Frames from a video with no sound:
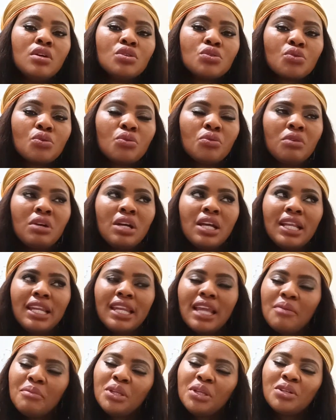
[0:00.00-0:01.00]
So
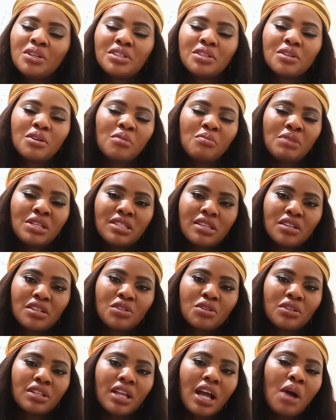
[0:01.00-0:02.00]
let me know in the comment
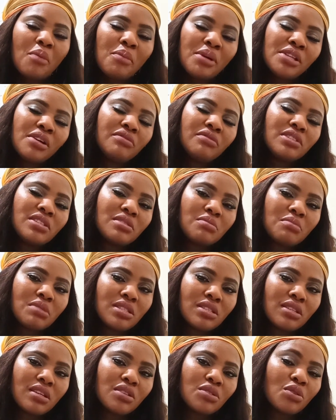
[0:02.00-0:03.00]
section how many of these
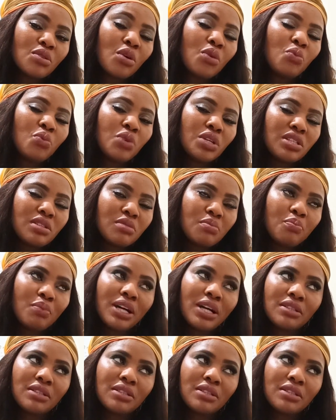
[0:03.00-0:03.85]
mistakes, or which